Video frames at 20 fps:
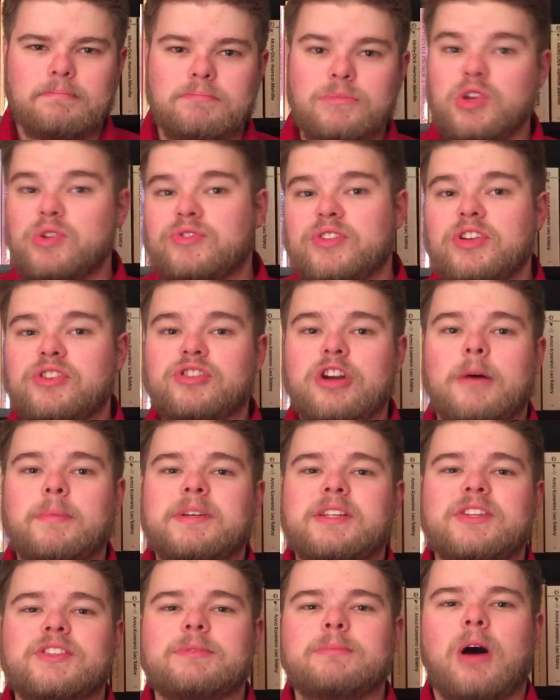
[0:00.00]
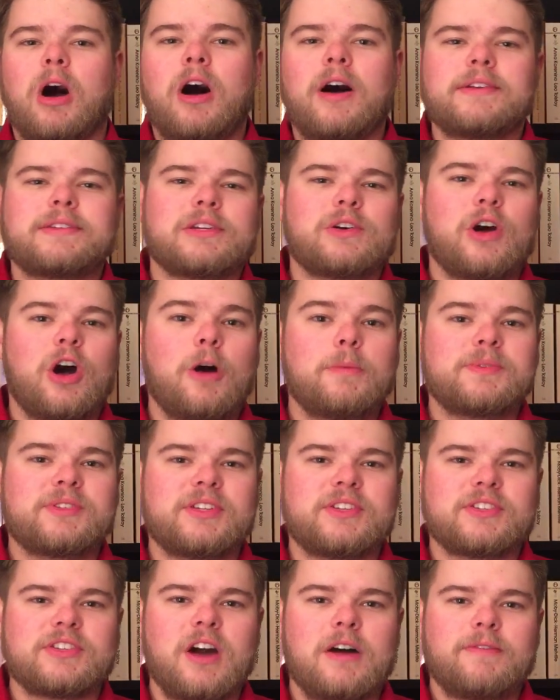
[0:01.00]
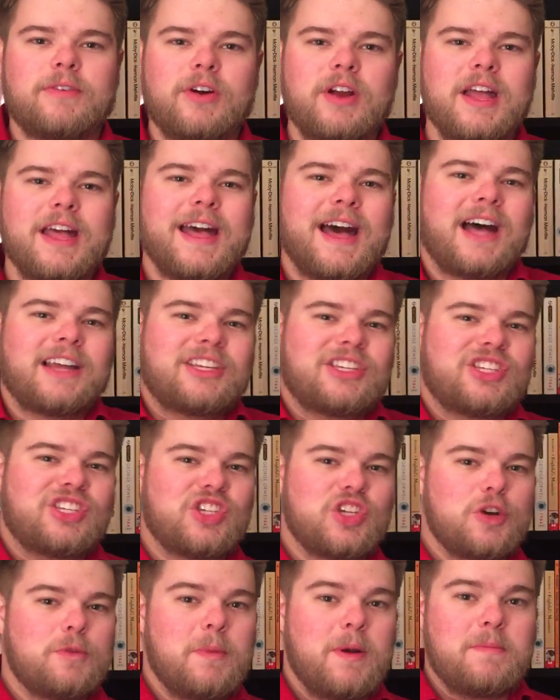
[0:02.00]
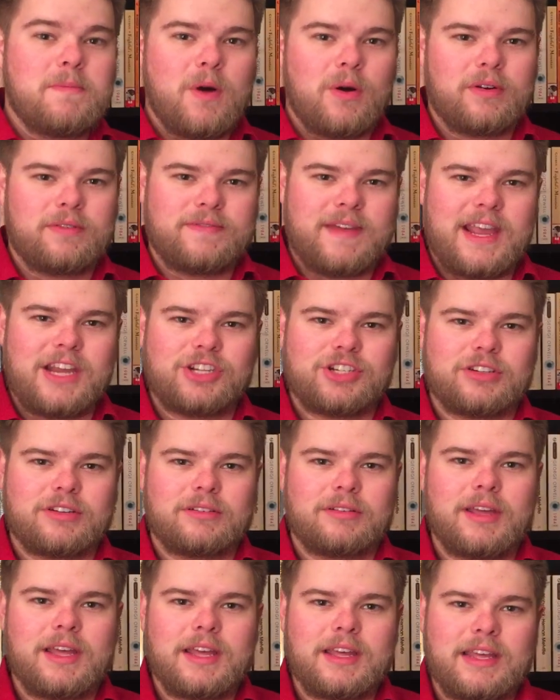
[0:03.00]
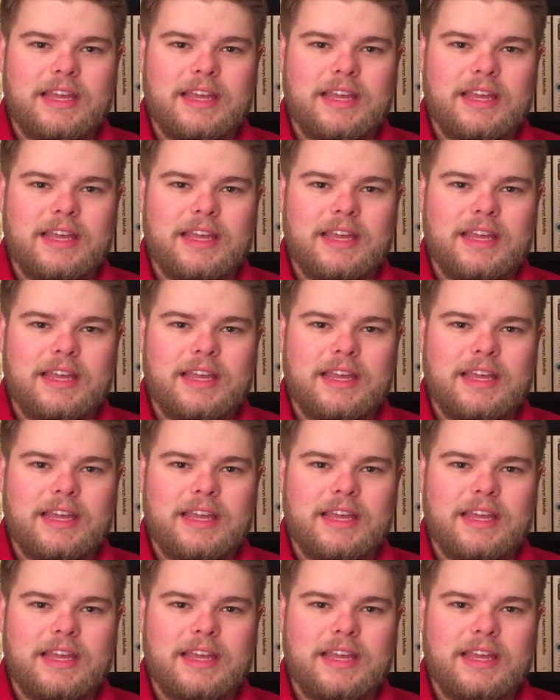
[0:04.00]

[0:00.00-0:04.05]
Using dramatism also helps discover a human motivation,